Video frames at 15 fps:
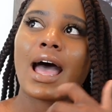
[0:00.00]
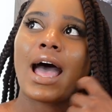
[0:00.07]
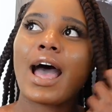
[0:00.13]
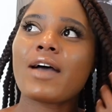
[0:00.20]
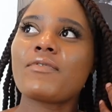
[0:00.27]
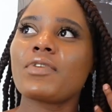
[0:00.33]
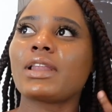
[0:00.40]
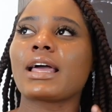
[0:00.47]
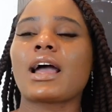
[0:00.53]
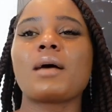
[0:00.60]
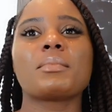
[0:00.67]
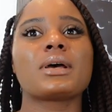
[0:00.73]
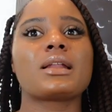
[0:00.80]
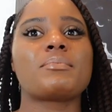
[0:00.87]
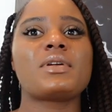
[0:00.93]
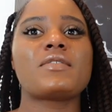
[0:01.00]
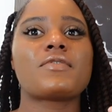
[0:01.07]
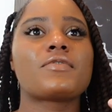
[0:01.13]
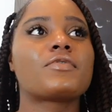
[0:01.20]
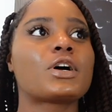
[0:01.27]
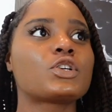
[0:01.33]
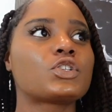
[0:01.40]
I feel like I'm going to be
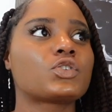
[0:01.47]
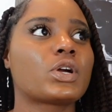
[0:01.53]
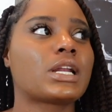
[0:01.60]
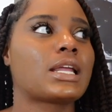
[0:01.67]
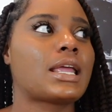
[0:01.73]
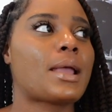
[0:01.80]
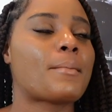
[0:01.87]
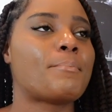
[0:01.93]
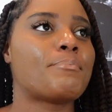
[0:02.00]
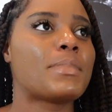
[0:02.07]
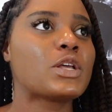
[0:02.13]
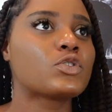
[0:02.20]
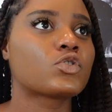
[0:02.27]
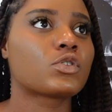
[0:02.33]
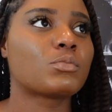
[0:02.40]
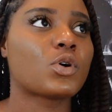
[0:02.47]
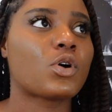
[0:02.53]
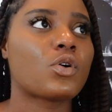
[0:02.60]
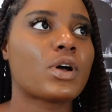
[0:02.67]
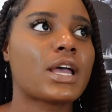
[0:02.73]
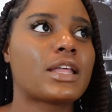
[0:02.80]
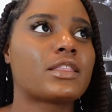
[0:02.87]
frustrated and
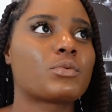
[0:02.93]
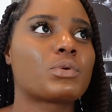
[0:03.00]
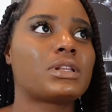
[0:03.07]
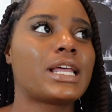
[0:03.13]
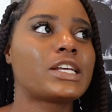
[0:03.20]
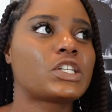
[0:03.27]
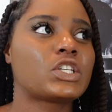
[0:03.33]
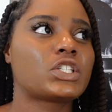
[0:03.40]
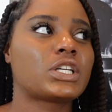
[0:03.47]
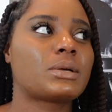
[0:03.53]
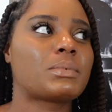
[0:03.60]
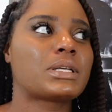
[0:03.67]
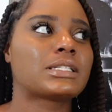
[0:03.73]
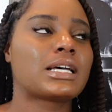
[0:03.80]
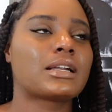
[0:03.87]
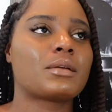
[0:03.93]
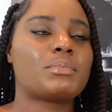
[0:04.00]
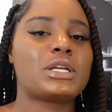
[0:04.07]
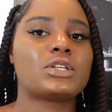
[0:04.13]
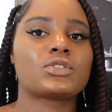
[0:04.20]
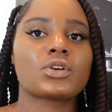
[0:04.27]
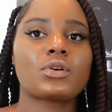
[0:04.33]
miserable, and the relationship is going to
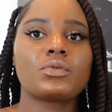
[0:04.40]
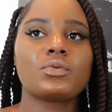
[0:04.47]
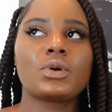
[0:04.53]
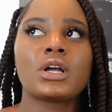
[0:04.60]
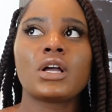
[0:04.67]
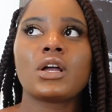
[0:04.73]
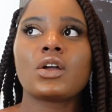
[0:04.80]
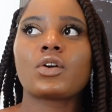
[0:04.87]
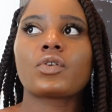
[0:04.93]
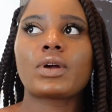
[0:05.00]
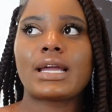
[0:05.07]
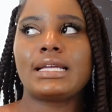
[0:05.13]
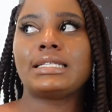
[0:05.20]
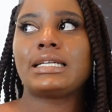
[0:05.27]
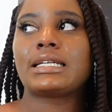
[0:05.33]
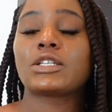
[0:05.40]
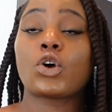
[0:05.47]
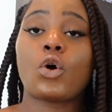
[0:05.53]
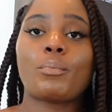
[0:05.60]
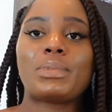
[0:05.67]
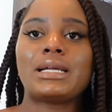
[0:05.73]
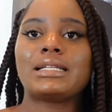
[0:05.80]
be so crazy. It's
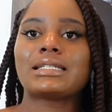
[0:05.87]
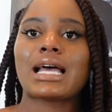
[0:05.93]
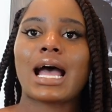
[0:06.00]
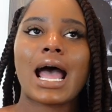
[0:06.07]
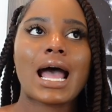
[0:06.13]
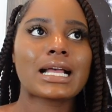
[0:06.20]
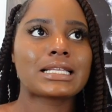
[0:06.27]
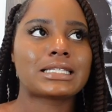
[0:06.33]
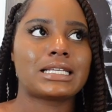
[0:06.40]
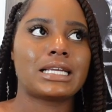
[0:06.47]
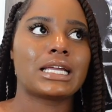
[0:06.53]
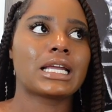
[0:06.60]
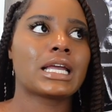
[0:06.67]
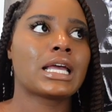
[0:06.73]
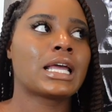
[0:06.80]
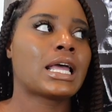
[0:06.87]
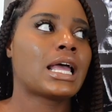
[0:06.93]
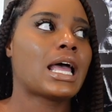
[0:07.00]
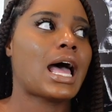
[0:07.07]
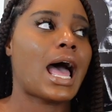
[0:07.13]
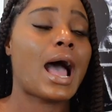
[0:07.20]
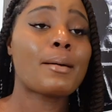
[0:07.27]
going to be toxic.
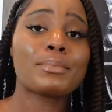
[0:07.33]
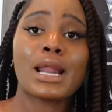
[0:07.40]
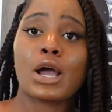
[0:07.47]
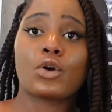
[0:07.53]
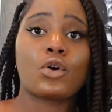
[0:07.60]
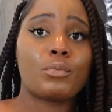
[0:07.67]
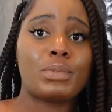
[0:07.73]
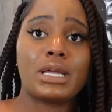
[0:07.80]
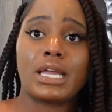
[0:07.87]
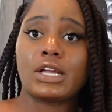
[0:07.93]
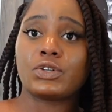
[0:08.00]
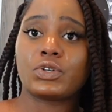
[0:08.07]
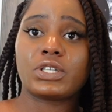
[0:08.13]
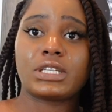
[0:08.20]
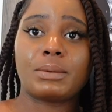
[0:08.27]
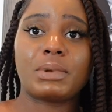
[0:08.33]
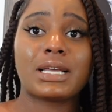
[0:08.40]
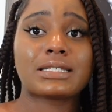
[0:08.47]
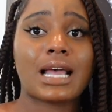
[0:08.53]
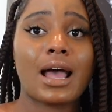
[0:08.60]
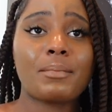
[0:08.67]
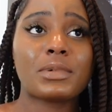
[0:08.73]
I'm not going to be interested,
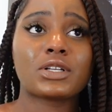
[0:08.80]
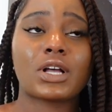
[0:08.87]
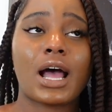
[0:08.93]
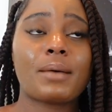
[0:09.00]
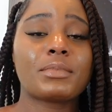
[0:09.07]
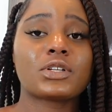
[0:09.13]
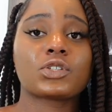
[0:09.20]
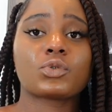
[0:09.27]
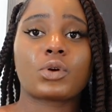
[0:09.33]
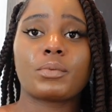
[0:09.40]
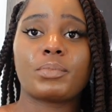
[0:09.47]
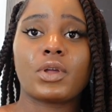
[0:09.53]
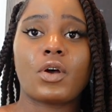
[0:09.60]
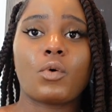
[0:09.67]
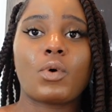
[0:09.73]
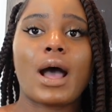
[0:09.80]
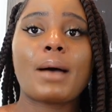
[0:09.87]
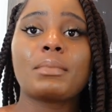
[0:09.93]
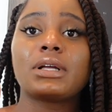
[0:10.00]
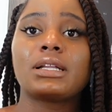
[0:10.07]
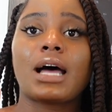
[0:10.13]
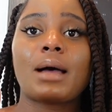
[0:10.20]
because I'm a Scorpio. Well,
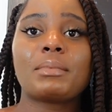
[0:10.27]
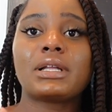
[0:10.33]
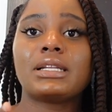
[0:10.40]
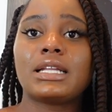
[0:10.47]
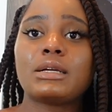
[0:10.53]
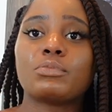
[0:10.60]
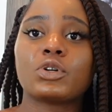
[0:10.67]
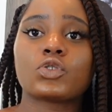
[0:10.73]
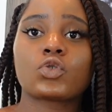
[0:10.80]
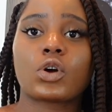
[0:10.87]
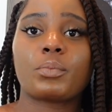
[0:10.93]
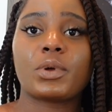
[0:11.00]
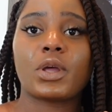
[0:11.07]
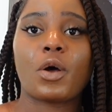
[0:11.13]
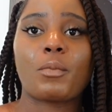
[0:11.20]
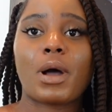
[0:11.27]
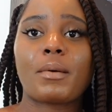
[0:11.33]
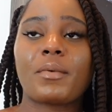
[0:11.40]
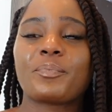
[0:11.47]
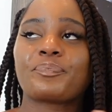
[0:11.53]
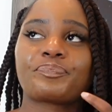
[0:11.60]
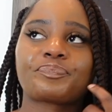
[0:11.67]
I'm a Libra Scorpio.
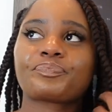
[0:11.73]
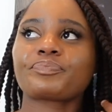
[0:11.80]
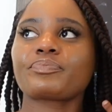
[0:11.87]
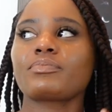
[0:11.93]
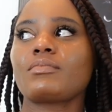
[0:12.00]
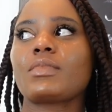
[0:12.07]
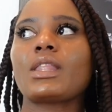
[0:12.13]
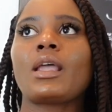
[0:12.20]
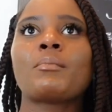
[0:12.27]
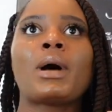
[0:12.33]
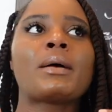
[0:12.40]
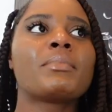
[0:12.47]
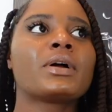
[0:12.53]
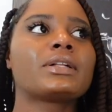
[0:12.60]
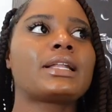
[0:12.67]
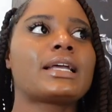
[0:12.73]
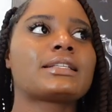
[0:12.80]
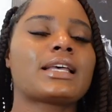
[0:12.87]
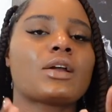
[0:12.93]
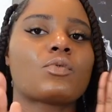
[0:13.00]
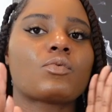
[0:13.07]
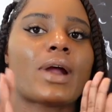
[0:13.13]
My birthday is
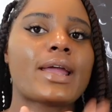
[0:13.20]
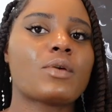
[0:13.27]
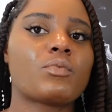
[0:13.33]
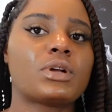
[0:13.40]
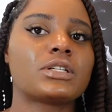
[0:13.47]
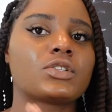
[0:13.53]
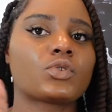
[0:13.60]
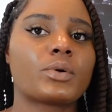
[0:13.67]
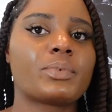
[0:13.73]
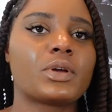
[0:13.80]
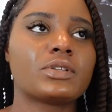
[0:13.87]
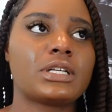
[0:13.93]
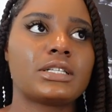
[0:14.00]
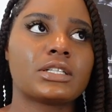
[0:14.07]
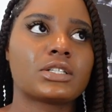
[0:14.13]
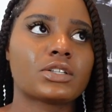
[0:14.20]
like right when Scorpio season